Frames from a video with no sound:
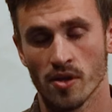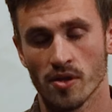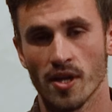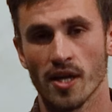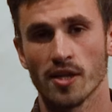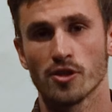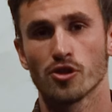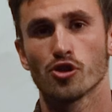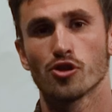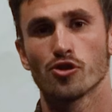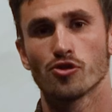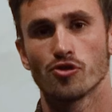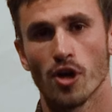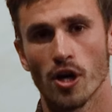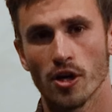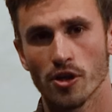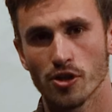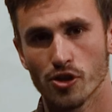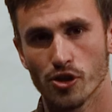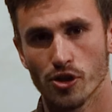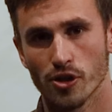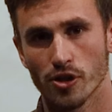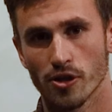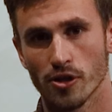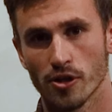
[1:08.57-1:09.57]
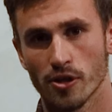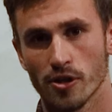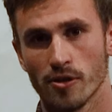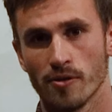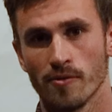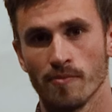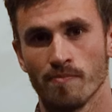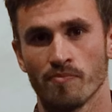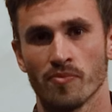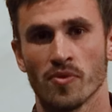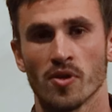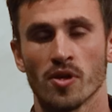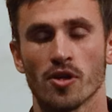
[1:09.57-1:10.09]
That
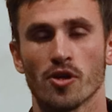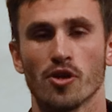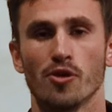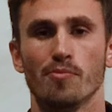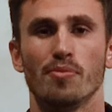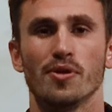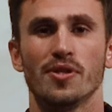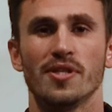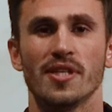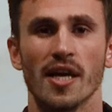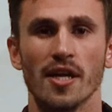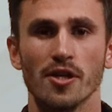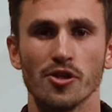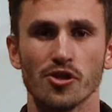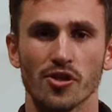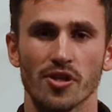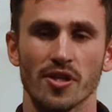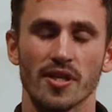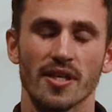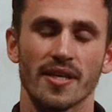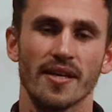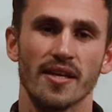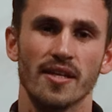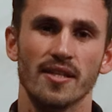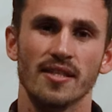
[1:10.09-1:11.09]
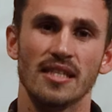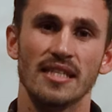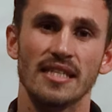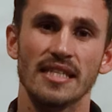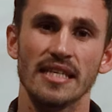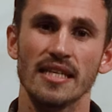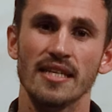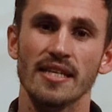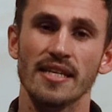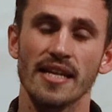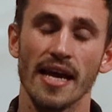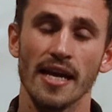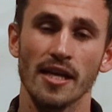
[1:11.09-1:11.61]
structure could potentially get
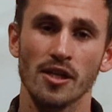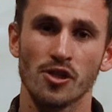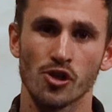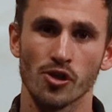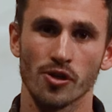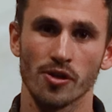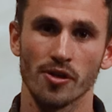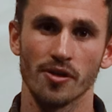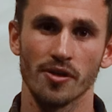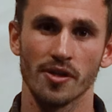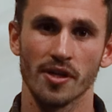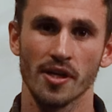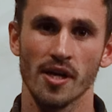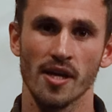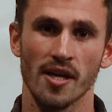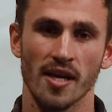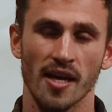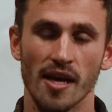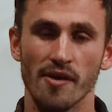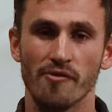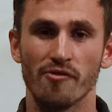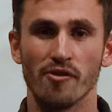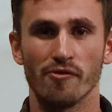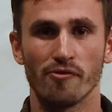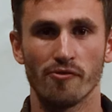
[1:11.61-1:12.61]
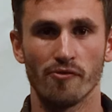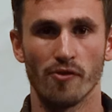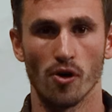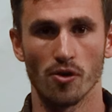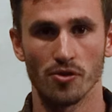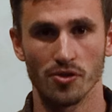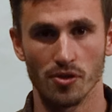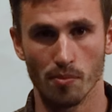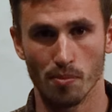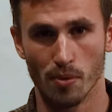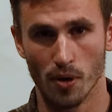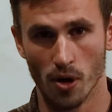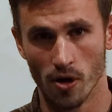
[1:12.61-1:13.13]
denatured if it
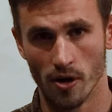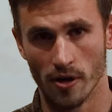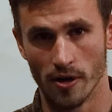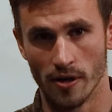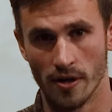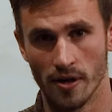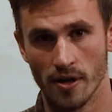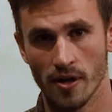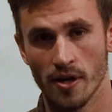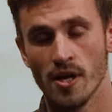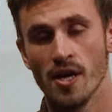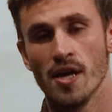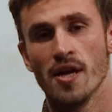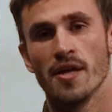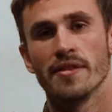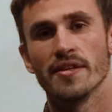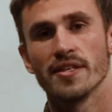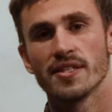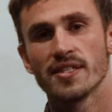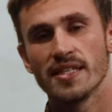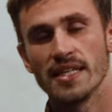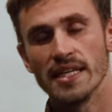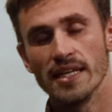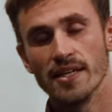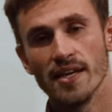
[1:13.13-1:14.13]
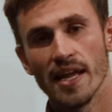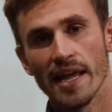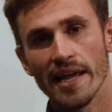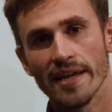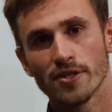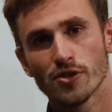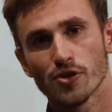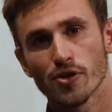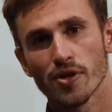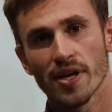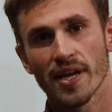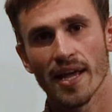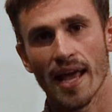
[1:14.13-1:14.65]
falls apart. This
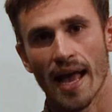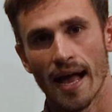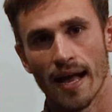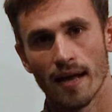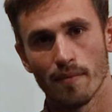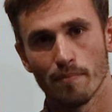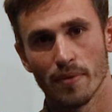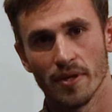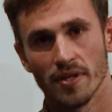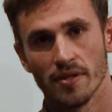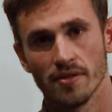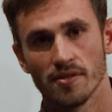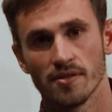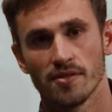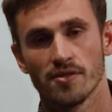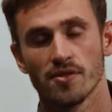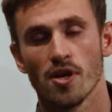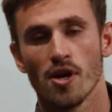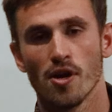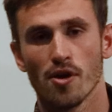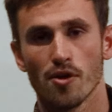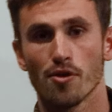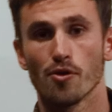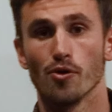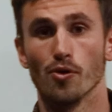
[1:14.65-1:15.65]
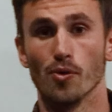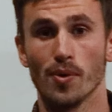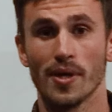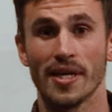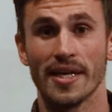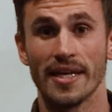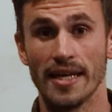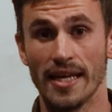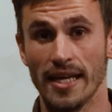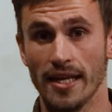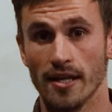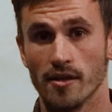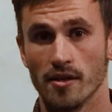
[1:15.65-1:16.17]
denaturing happens through
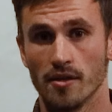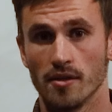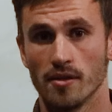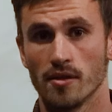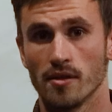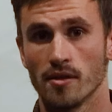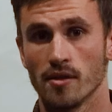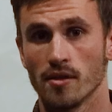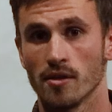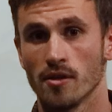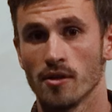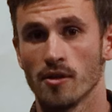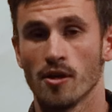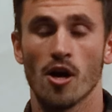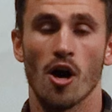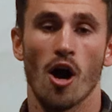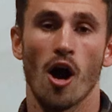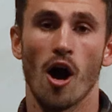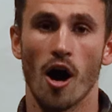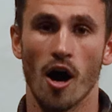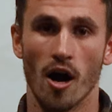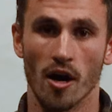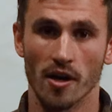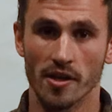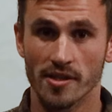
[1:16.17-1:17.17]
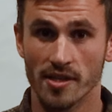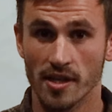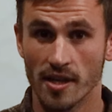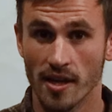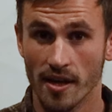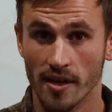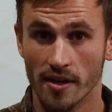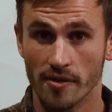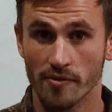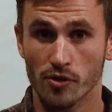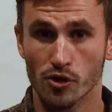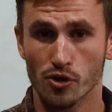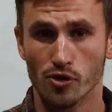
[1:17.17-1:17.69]
heat,
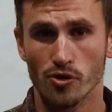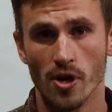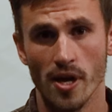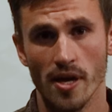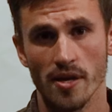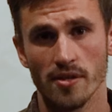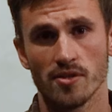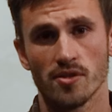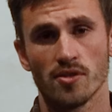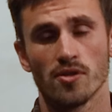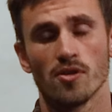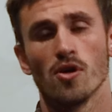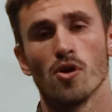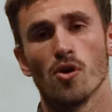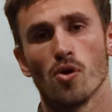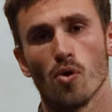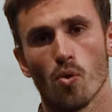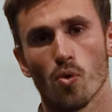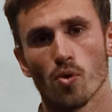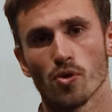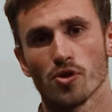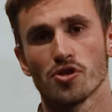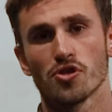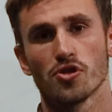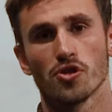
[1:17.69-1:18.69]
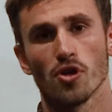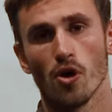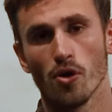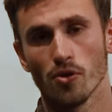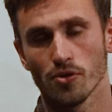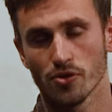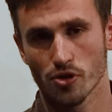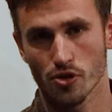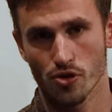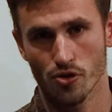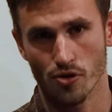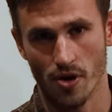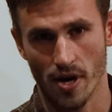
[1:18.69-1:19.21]
oxidative stress, or
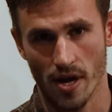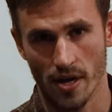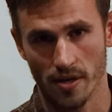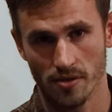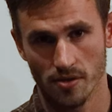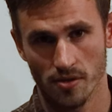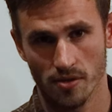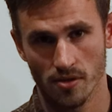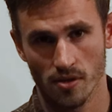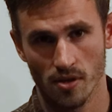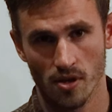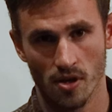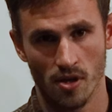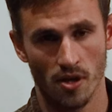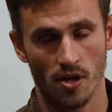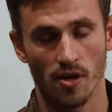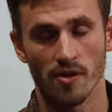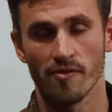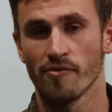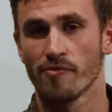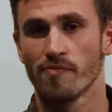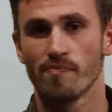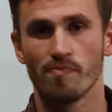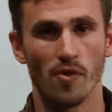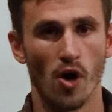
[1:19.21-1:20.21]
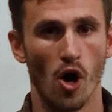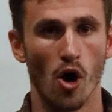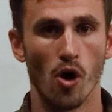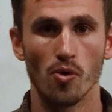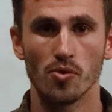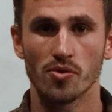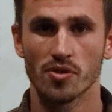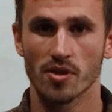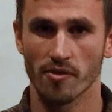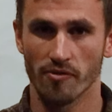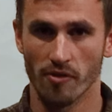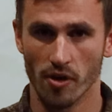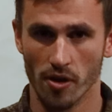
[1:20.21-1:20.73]
salt stress, and a
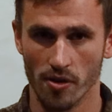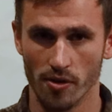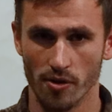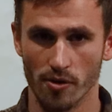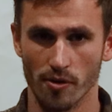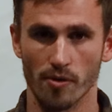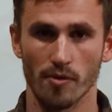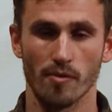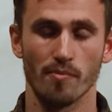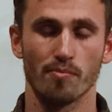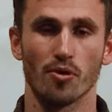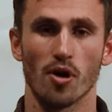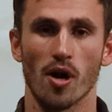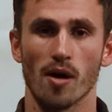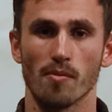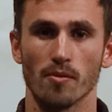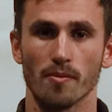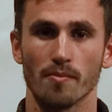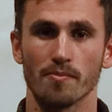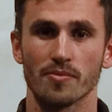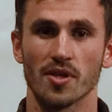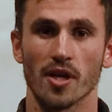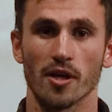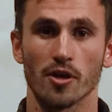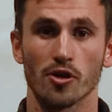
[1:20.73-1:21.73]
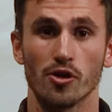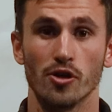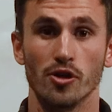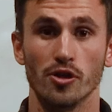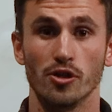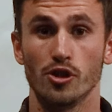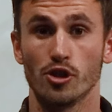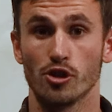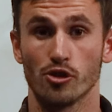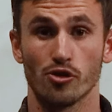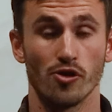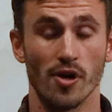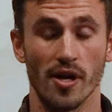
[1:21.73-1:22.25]
host of other problems that
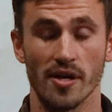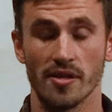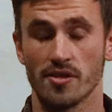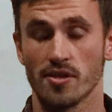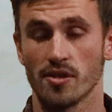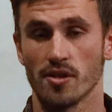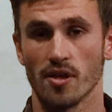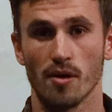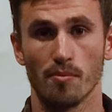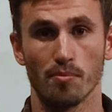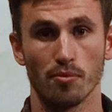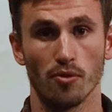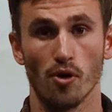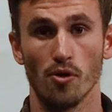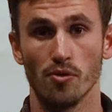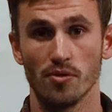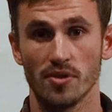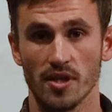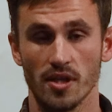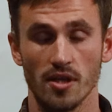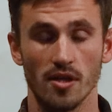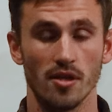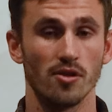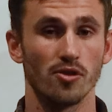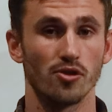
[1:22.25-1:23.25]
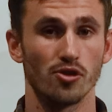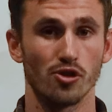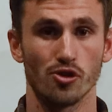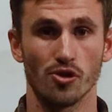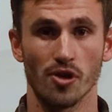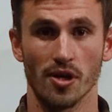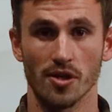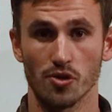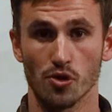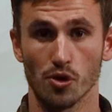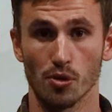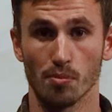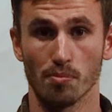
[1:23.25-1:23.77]
could stress a protein or
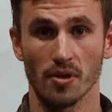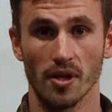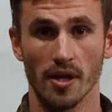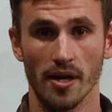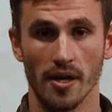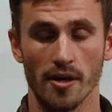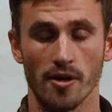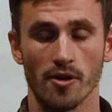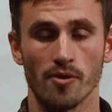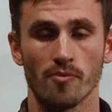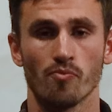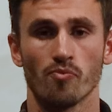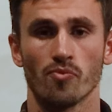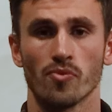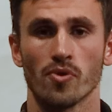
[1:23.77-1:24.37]
stress your plant.